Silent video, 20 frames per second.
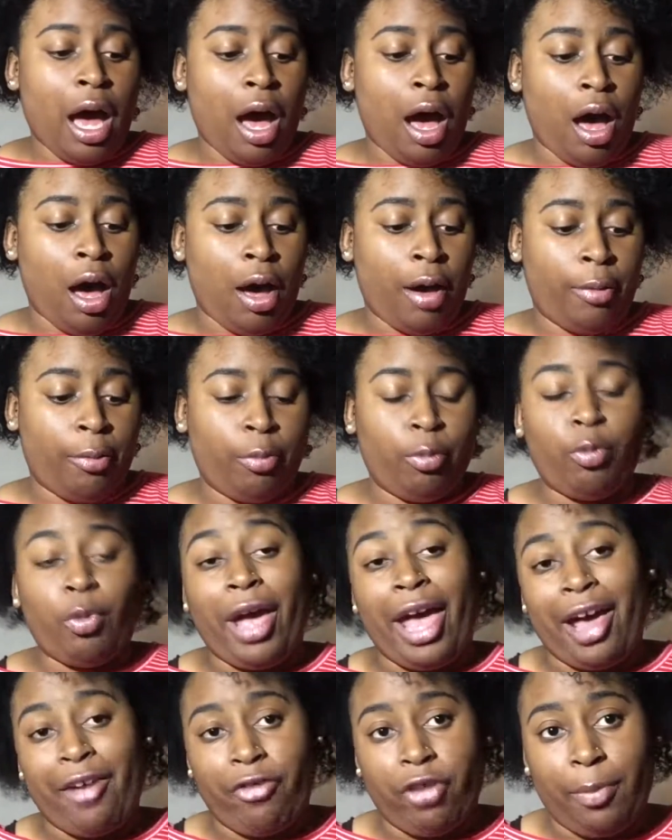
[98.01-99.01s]
um,
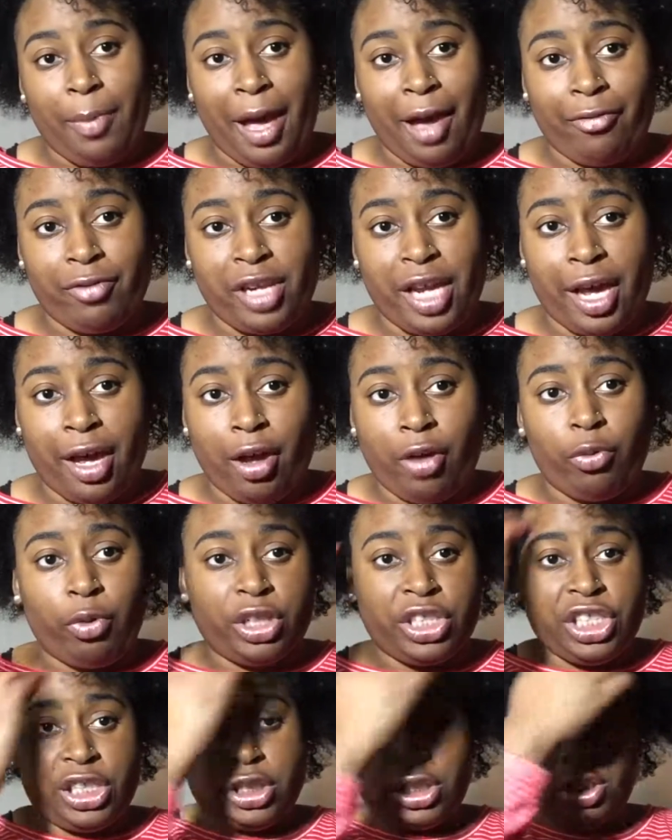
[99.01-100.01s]
half up, half down
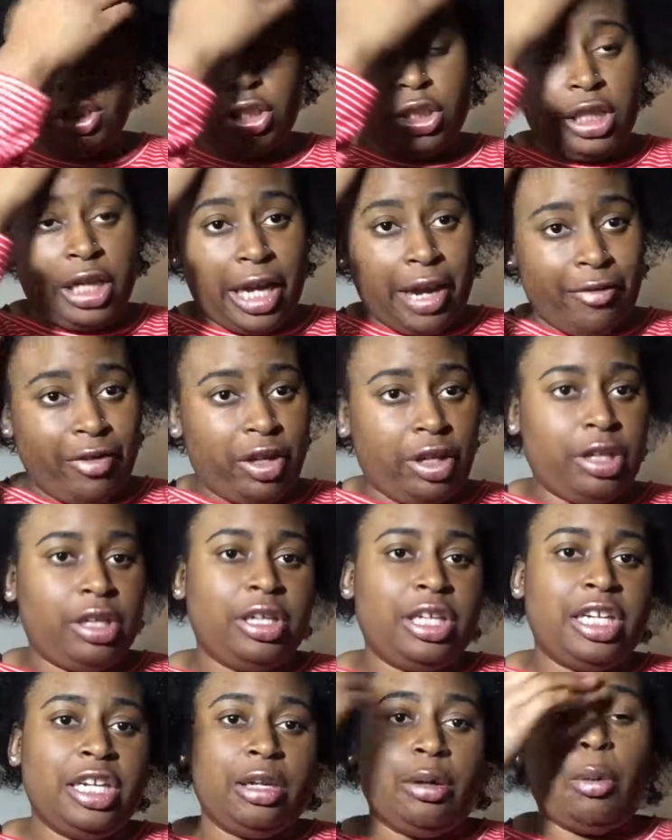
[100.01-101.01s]
with just a little leave out,
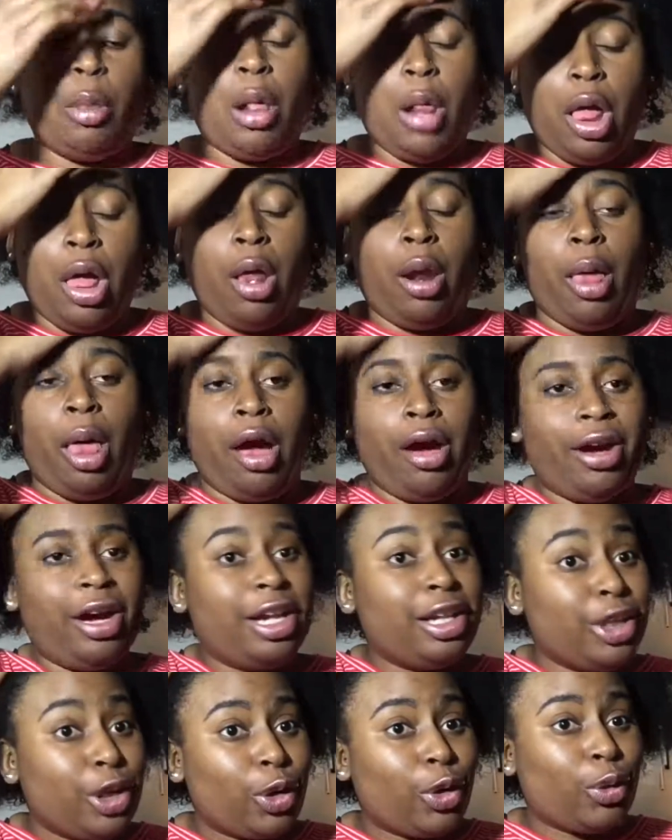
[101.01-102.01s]
uh,
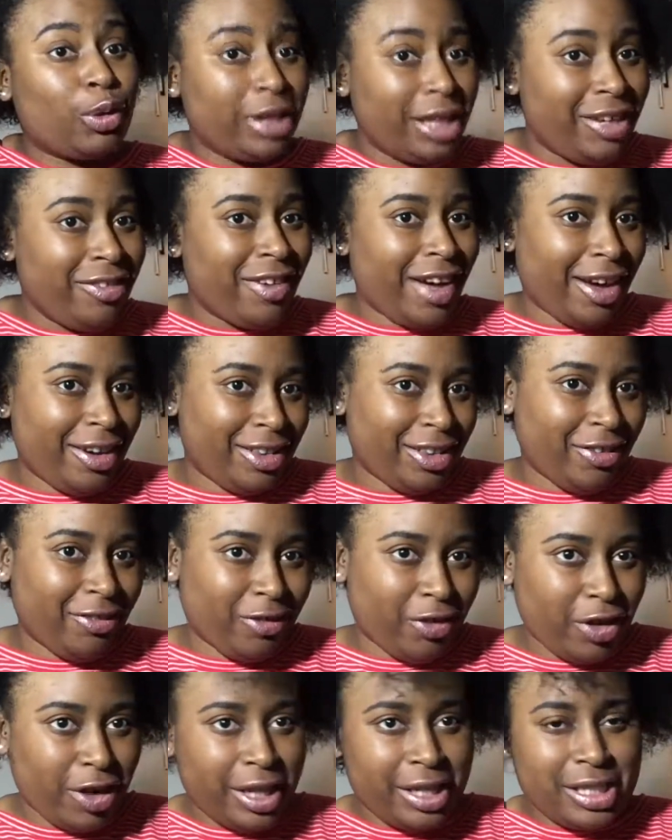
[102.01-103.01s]
a little leave out in the
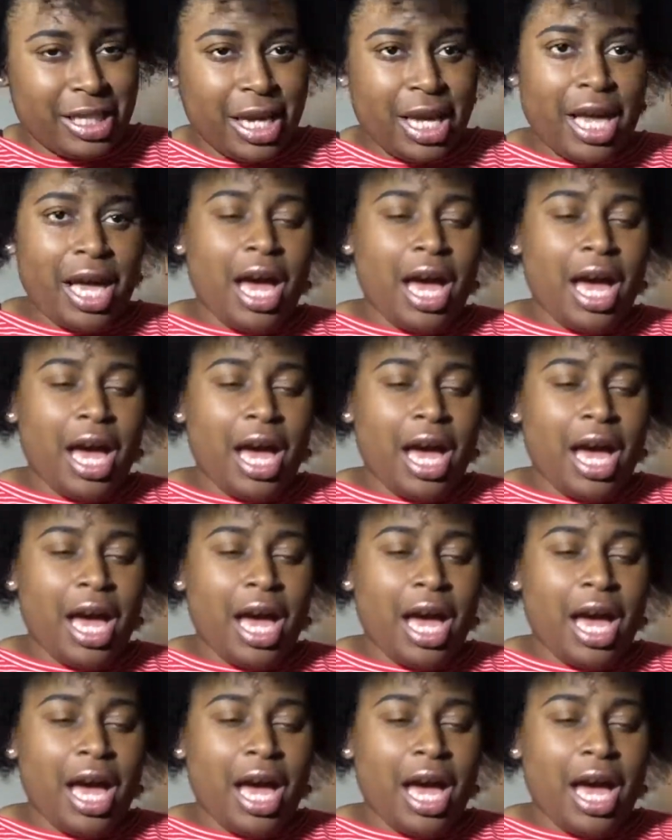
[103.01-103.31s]
front.